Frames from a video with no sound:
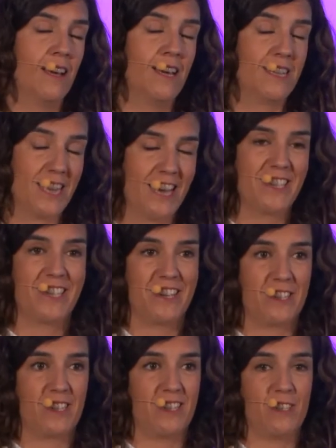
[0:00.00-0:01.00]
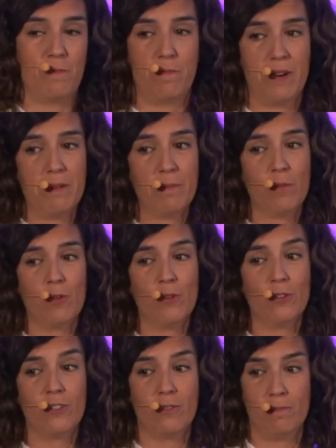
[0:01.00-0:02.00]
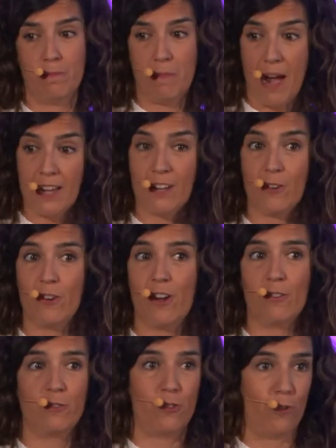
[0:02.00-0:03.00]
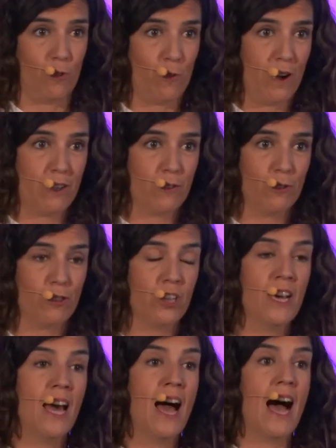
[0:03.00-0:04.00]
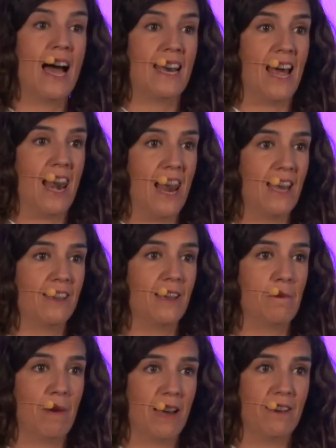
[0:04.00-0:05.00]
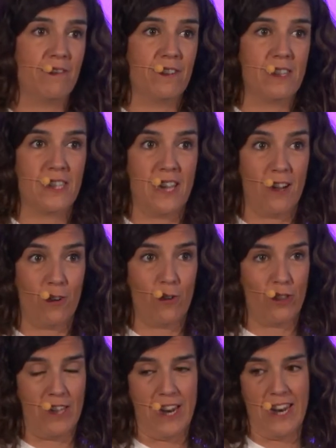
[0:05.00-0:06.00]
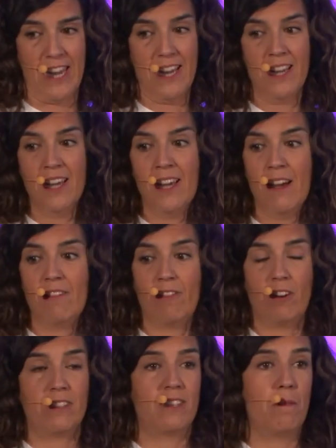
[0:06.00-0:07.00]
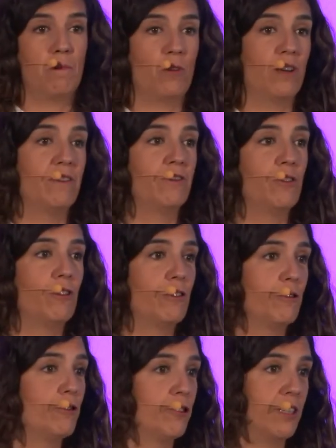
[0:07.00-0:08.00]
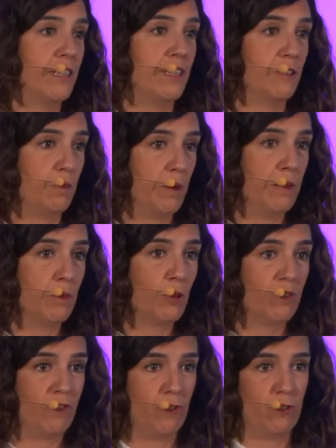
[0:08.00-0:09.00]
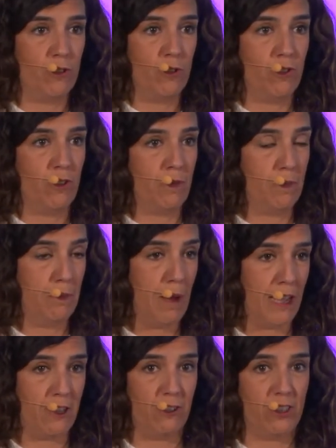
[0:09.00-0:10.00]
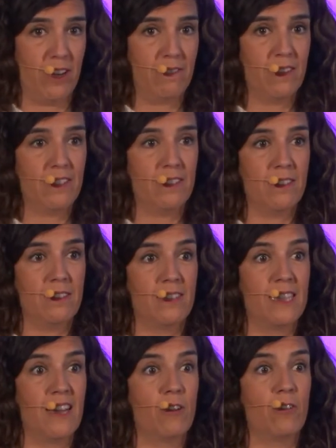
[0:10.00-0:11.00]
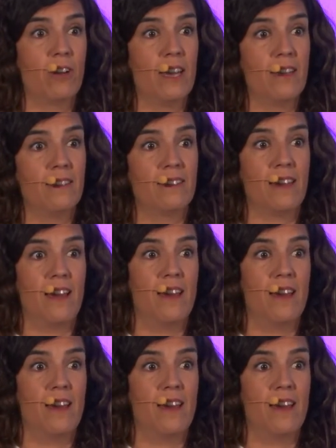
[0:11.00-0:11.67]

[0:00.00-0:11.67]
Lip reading: such as SpringBoot, Micronaut, or Quarkus, and align the manifest accordingly. For example, if you're using Spring Boot for your microservices, Dekorate